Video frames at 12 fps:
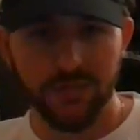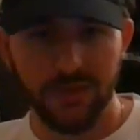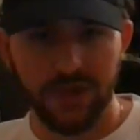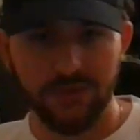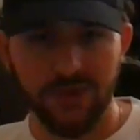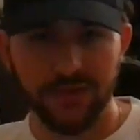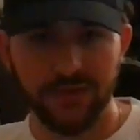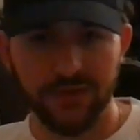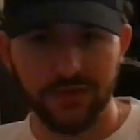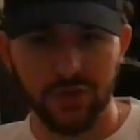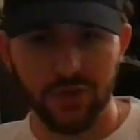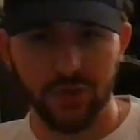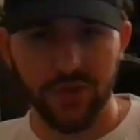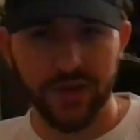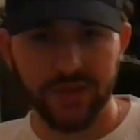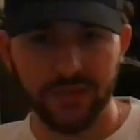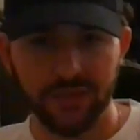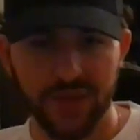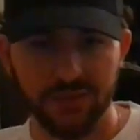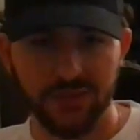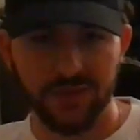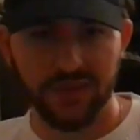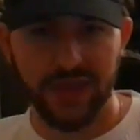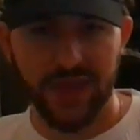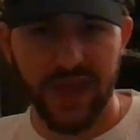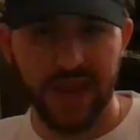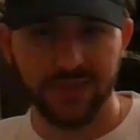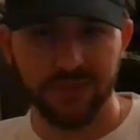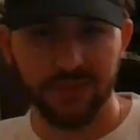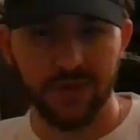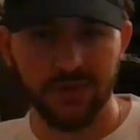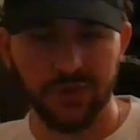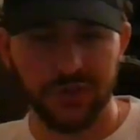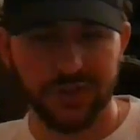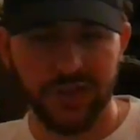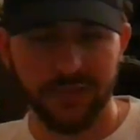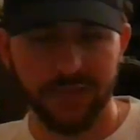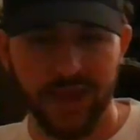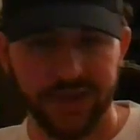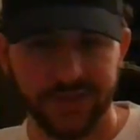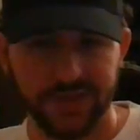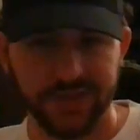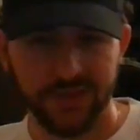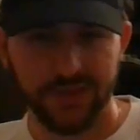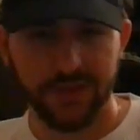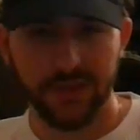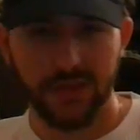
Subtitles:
that they'd rather join the people that they hate the most just to get back at Caesar.